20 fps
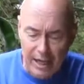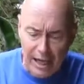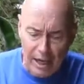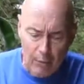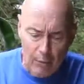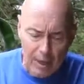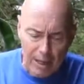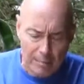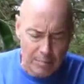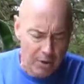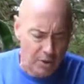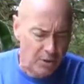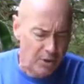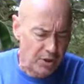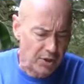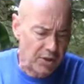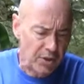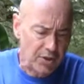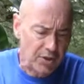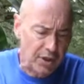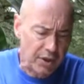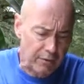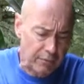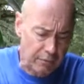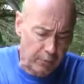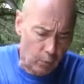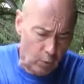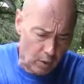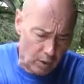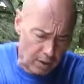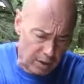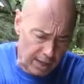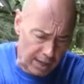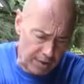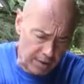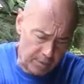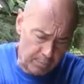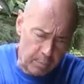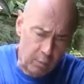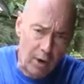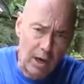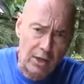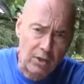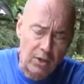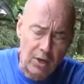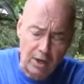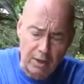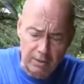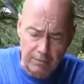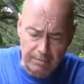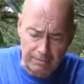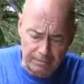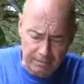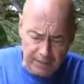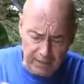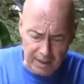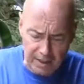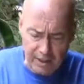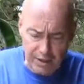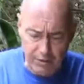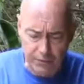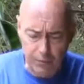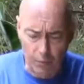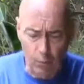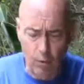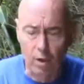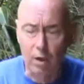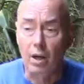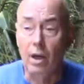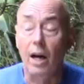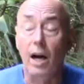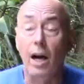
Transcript: And what I'm using this thing for as a project is for